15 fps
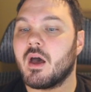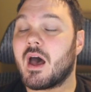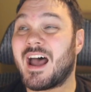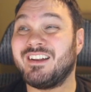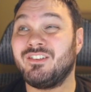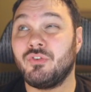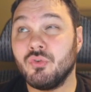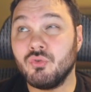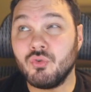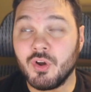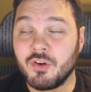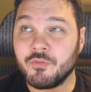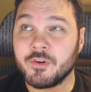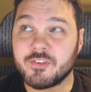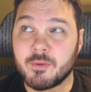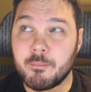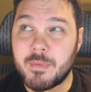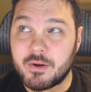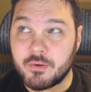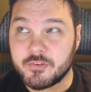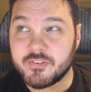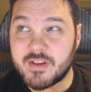I do look for some
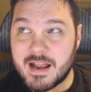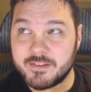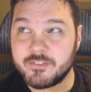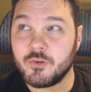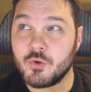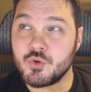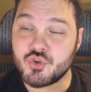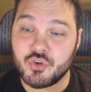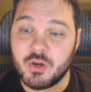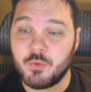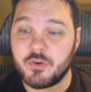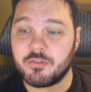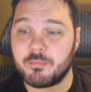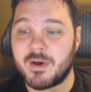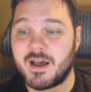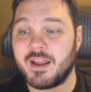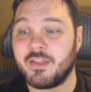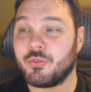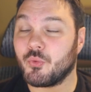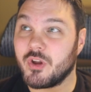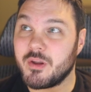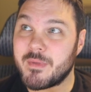better stats usually with my
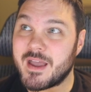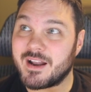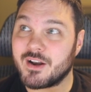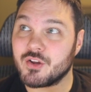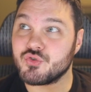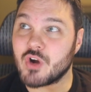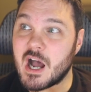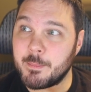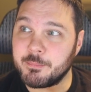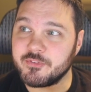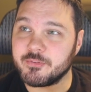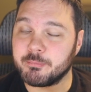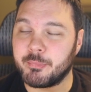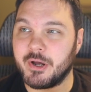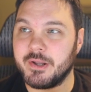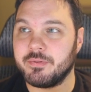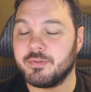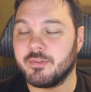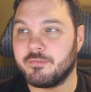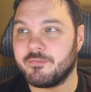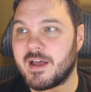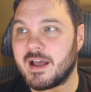3 mana drops, but
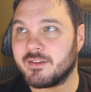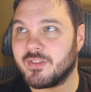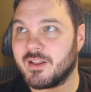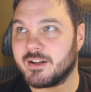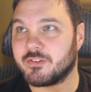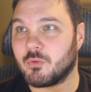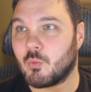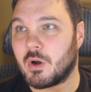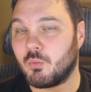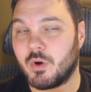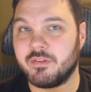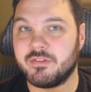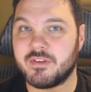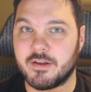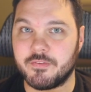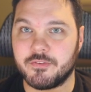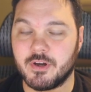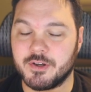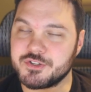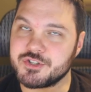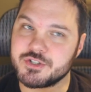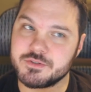the fact that it's a 1/1 Death
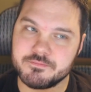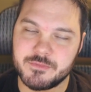Touch,